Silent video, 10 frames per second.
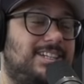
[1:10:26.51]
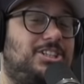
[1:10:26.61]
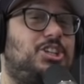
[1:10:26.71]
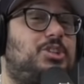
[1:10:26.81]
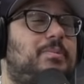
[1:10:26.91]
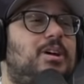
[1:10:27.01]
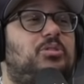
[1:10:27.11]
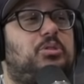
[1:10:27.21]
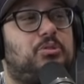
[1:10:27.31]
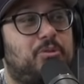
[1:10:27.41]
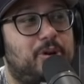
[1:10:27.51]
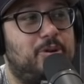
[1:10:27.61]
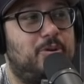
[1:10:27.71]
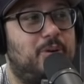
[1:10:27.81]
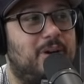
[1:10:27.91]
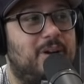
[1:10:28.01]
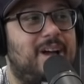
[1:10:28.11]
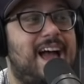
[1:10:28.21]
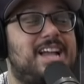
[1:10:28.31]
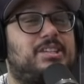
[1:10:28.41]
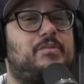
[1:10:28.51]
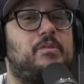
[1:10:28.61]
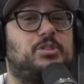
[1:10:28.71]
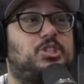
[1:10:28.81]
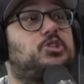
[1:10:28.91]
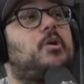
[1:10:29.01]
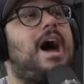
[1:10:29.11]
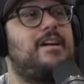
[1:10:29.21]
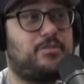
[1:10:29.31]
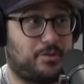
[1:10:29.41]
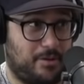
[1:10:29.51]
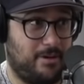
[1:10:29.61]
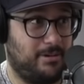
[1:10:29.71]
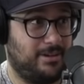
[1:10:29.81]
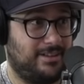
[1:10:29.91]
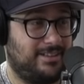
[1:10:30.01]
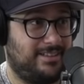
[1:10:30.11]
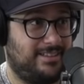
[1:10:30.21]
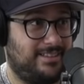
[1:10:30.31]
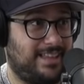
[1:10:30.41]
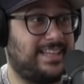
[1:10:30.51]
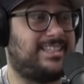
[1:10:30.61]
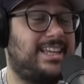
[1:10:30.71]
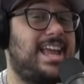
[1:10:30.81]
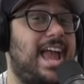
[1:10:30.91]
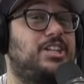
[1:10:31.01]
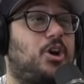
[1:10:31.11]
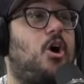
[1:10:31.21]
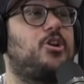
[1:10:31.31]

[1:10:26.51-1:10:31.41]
She spelled through as if it was drive through, like T H R